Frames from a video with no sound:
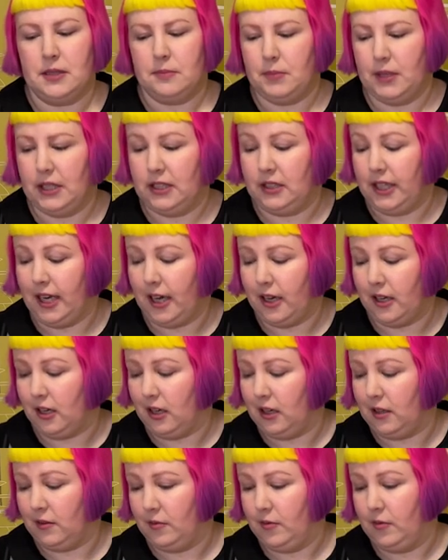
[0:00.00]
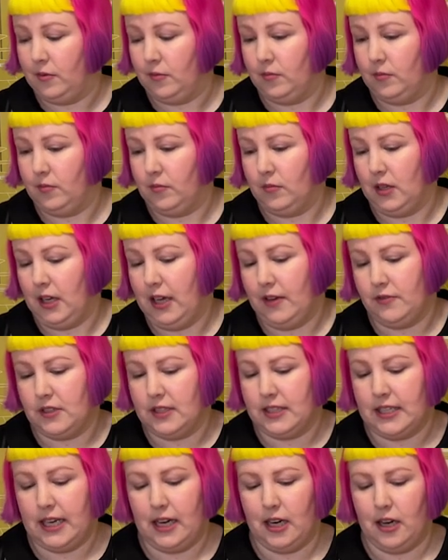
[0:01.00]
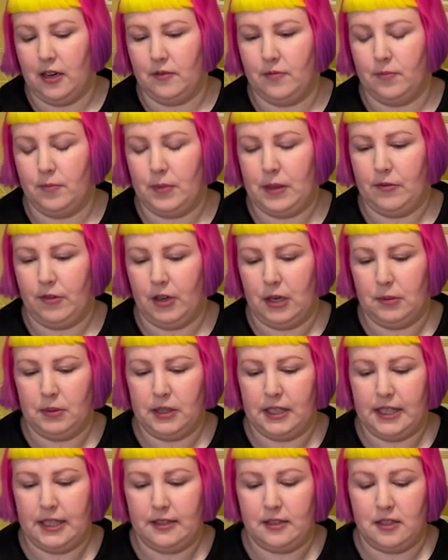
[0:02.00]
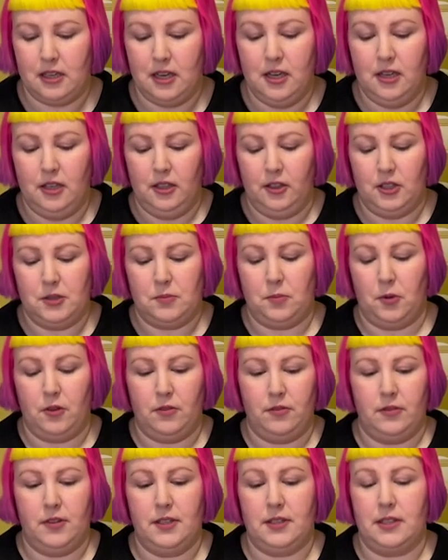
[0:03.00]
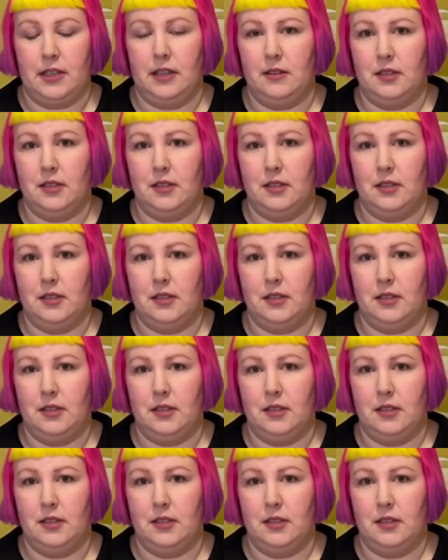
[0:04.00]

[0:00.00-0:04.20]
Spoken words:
But yeah, I have to say I've been very pleased because both this and the